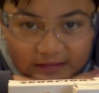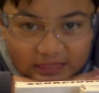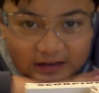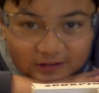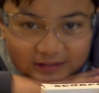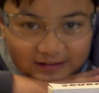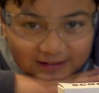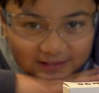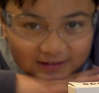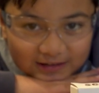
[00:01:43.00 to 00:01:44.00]
Now
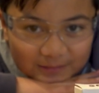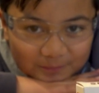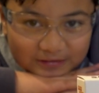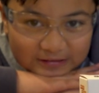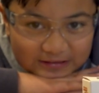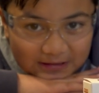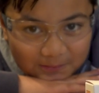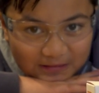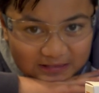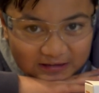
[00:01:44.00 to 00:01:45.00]
there's a company
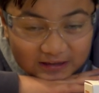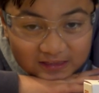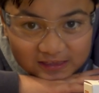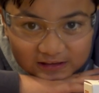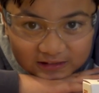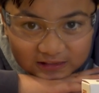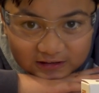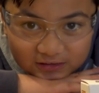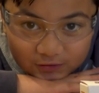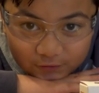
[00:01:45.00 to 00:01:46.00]
that makes insects
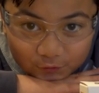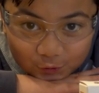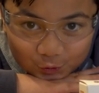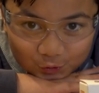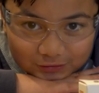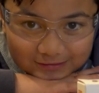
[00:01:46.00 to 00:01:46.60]
into food.